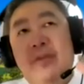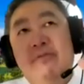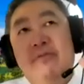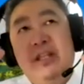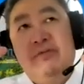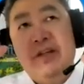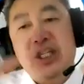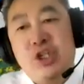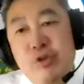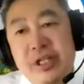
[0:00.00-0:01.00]
even different
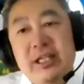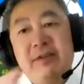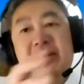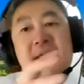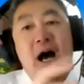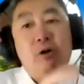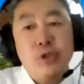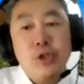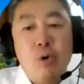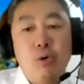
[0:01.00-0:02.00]
street, different
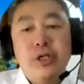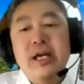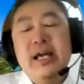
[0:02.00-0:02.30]
household,